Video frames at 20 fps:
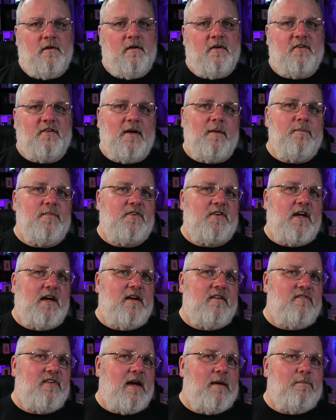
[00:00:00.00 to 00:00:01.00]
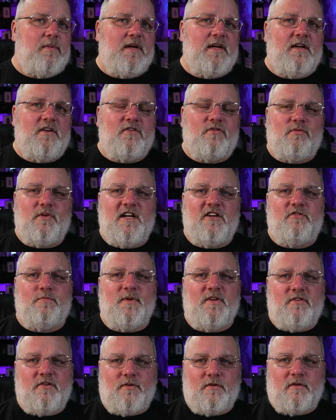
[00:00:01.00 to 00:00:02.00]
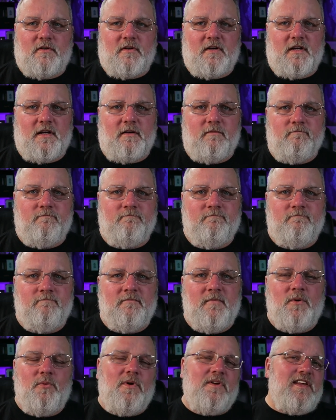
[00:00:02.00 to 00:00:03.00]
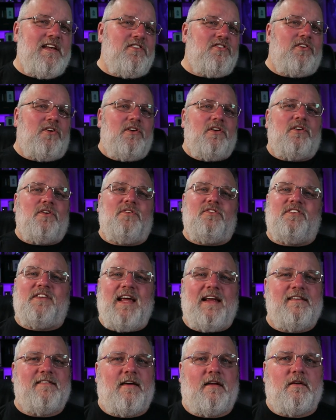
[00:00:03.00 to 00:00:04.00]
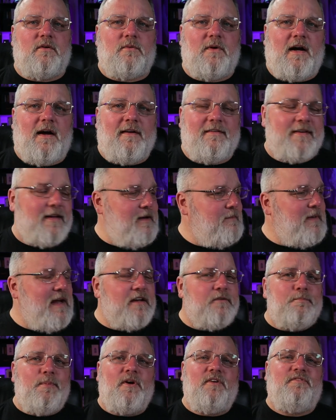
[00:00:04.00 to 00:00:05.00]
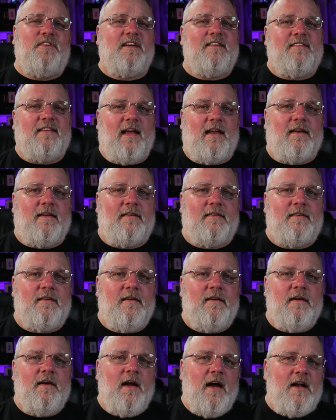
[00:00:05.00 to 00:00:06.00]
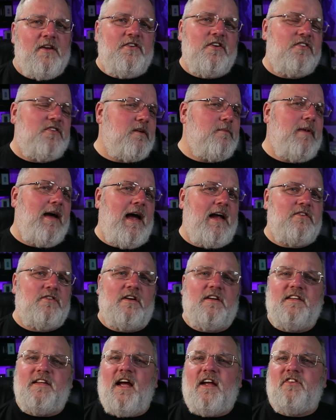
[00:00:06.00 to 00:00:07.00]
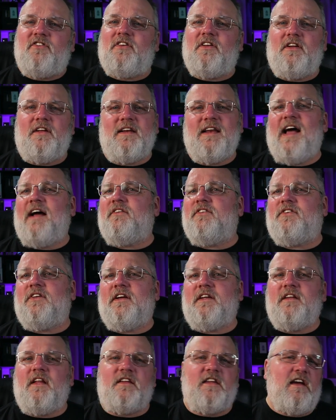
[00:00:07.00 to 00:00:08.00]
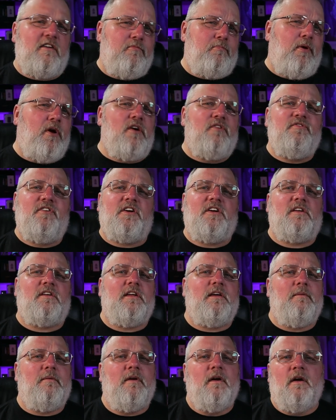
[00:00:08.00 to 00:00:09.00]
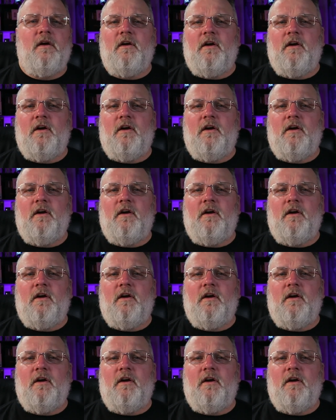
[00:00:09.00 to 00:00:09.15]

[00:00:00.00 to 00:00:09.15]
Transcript: Some say vaping has reached maturity. Well, this article states otherwise, and it makes perfect sense. Just imagine Tesla announcing that they've perfectly